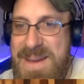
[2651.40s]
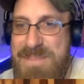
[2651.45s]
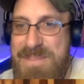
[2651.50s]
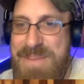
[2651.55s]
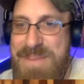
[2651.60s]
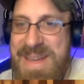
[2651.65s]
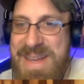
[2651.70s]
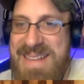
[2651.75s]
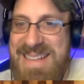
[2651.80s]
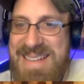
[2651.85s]

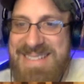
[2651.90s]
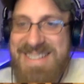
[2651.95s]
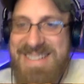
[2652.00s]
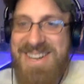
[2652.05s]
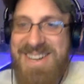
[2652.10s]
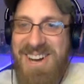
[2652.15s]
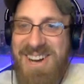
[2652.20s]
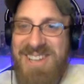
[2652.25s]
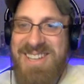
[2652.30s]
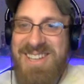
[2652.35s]
Big Lacey
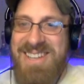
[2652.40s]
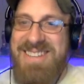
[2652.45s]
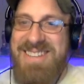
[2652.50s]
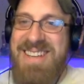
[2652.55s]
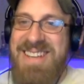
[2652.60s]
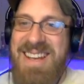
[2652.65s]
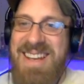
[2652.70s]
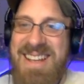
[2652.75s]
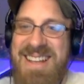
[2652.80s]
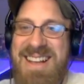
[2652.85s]
Collins
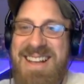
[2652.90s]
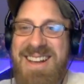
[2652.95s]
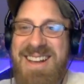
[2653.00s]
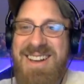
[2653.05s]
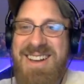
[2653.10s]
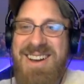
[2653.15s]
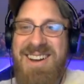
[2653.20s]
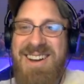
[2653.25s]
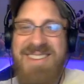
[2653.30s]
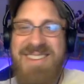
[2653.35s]

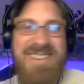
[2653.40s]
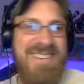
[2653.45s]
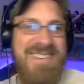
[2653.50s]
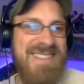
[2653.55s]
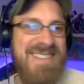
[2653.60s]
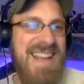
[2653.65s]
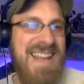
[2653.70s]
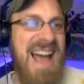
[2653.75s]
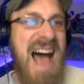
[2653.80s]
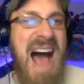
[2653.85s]

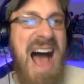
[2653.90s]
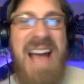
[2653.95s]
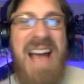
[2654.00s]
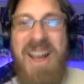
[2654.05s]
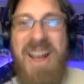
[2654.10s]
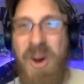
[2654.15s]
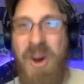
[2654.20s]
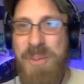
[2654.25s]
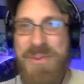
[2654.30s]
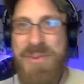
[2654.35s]
collars. I
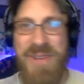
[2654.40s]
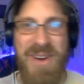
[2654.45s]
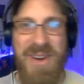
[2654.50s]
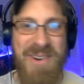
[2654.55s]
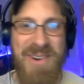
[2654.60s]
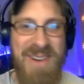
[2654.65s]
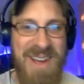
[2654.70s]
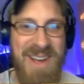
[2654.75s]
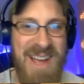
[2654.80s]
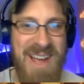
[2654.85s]
hope
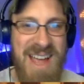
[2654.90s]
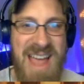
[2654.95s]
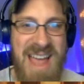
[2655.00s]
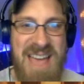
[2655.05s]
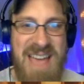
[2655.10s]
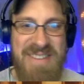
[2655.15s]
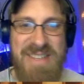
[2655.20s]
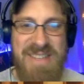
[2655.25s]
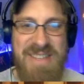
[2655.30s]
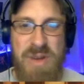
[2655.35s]
so. If
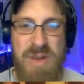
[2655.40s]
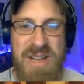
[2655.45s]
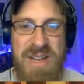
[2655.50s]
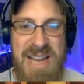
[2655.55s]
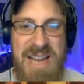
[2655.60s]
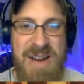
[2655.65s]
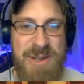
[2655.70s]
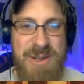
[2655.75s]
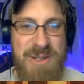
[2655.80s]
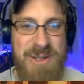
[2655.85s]
at least one
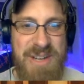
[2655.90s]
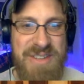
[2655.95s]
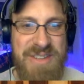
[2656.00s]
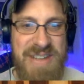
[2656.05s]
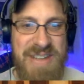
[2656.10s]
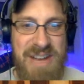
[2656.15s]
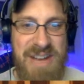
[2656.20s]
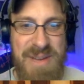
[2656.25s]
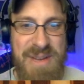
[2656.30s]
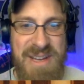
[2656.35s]
character doesn't,
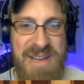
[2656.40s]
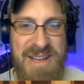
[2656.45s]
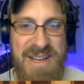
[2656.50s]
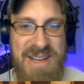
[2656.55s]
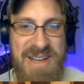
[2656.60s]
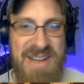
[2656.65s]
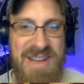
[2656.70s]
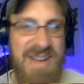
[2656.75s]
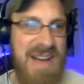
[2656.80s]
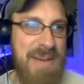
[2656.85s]
I'll be
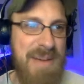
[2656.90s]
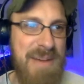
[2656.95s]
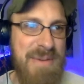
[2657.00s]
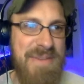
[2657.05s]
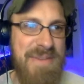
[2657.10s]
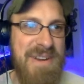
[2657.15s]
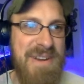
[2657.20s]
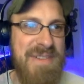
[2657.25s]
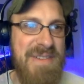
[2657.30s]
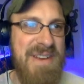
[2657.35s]

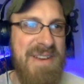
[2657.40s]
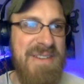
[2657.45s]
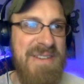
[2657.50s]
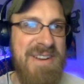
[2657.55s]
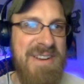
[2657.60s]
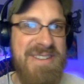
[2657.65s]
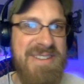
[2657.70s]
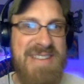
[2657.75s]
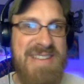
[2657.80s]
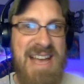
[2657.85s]
very, very,
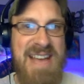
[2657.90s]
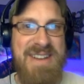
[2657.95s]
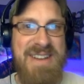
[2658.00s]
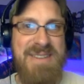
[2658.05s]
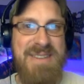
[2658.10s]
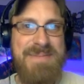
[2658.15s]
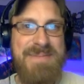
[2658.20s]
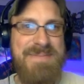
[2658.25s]
very sad.